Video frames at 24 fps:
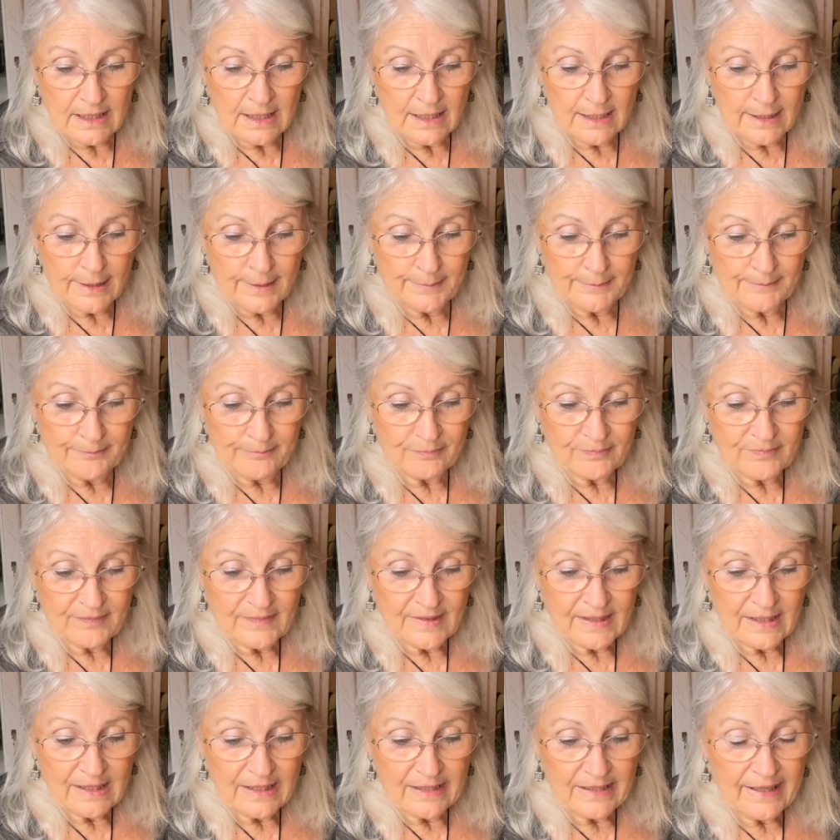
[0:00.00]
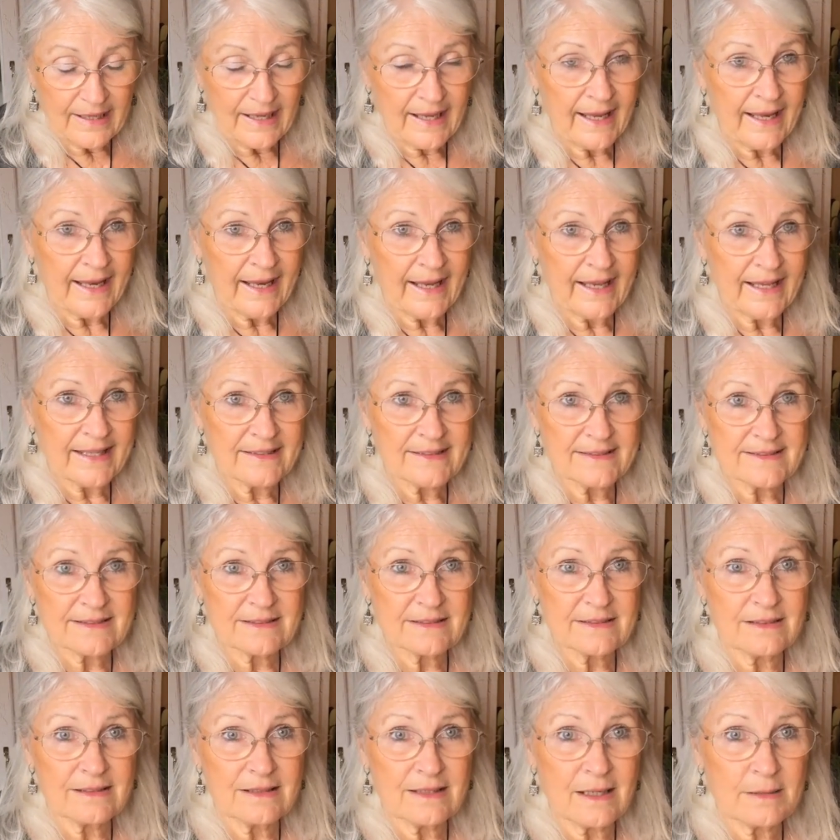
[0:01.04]
Um, and
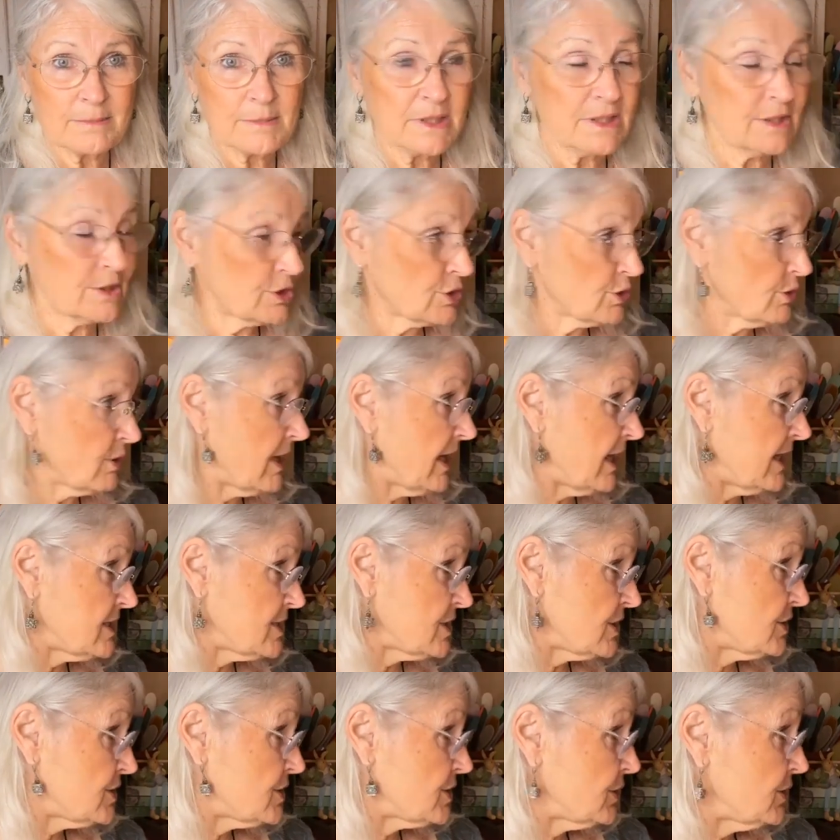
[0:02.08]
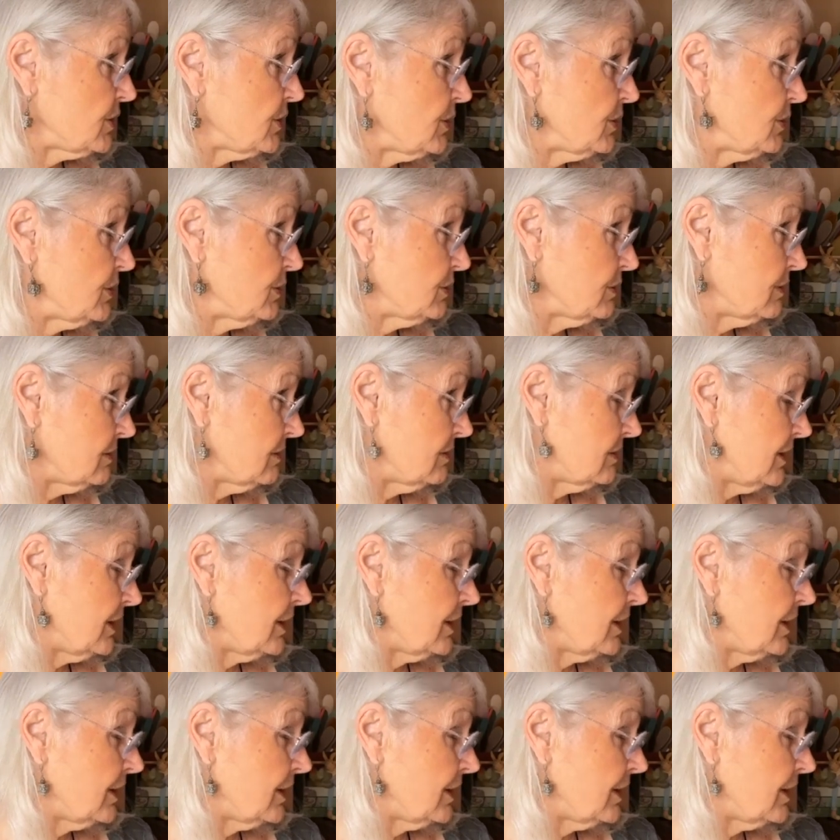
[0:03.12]
I'm going to try to do,